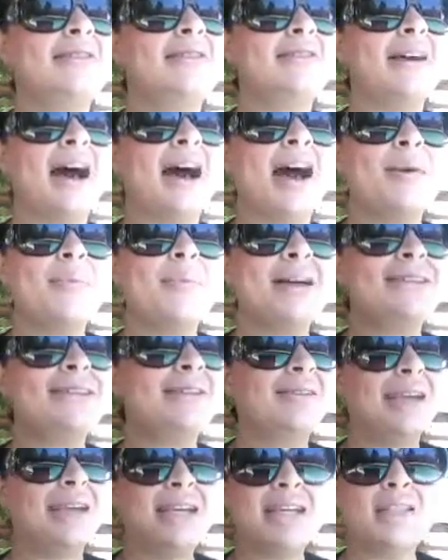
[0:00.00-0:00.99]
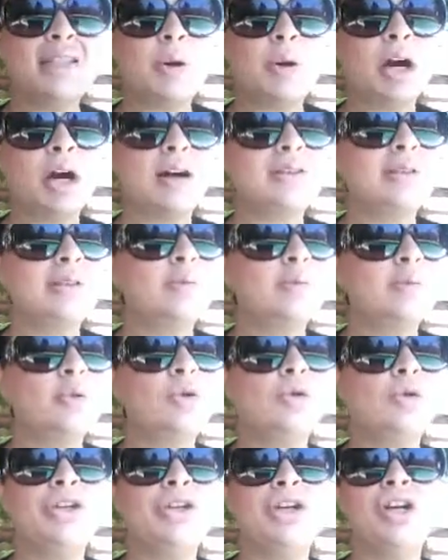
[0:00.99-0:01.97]
I'm as lean as
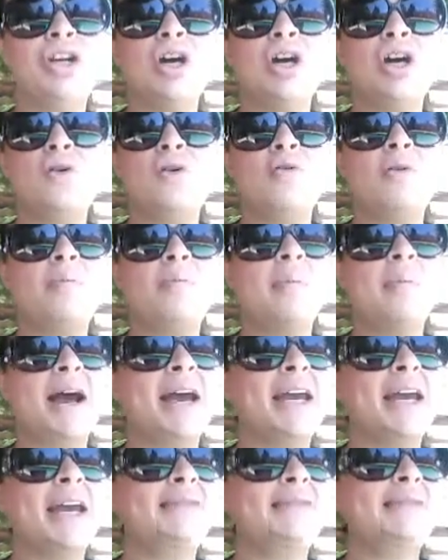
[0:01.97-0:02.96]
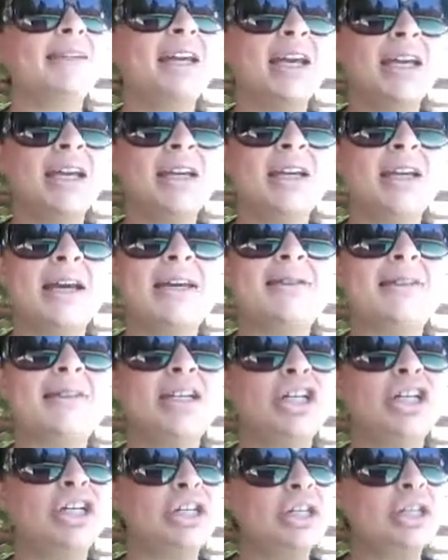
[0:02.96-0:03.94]
possible. You know, my skin is
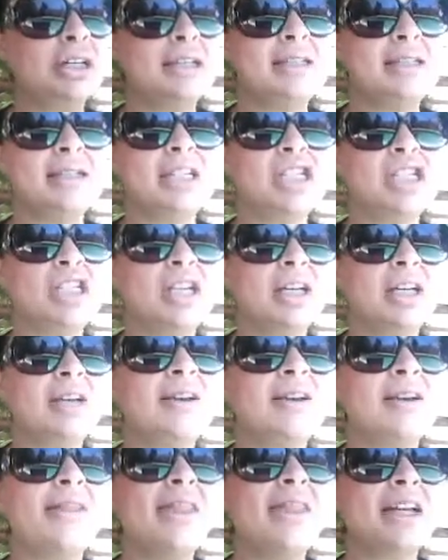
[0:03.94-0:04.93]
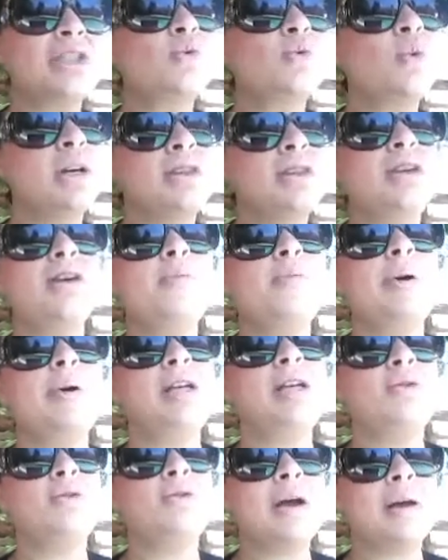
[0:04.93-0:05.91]
in good condition, and that's one thing about
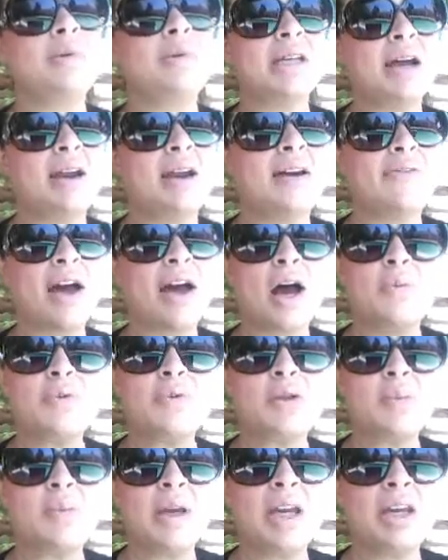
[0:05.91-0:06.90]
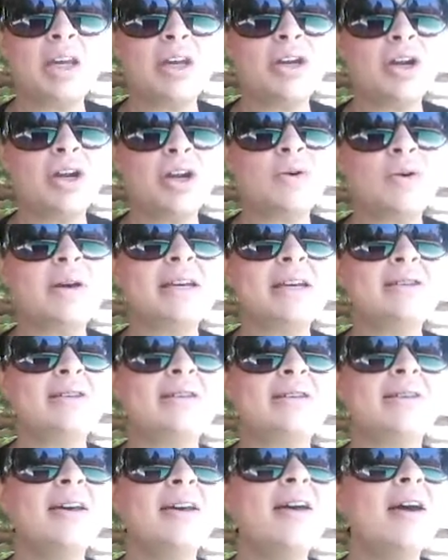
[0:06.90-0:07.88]
the wraps that have helped me, you know,
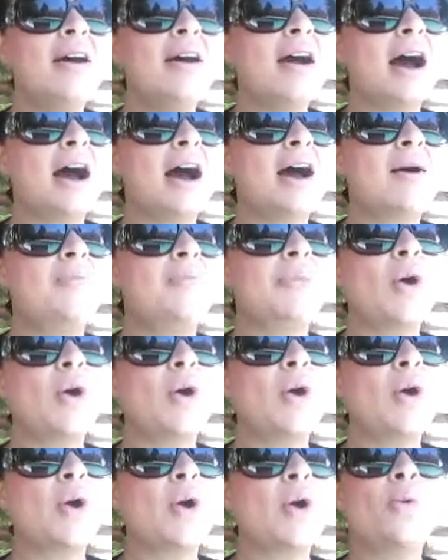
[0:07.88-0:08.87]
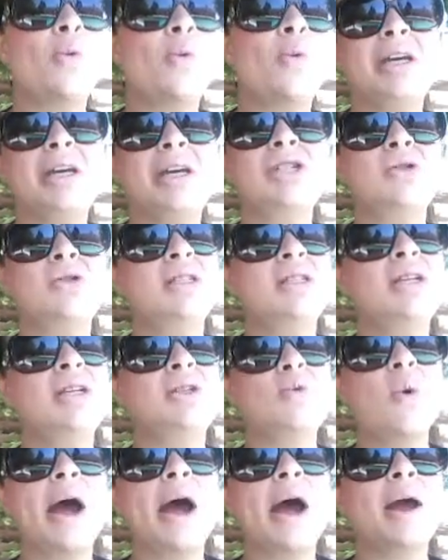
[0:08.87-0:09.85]
is one of the biggest reasons
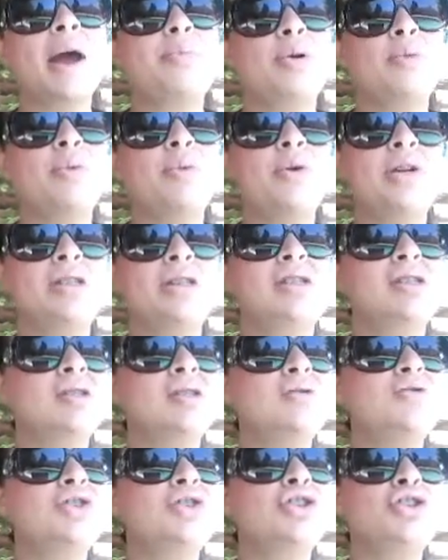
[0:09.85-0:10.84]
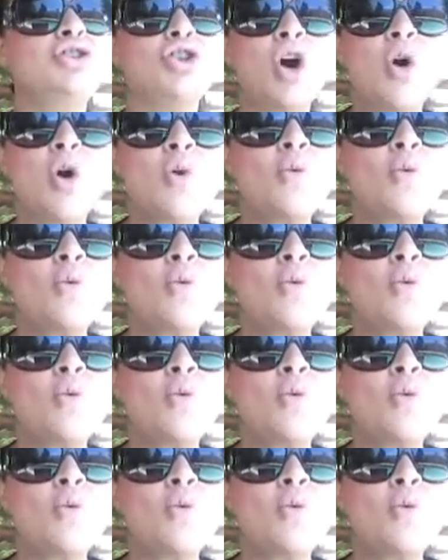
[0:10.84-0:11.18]
why I promote it too so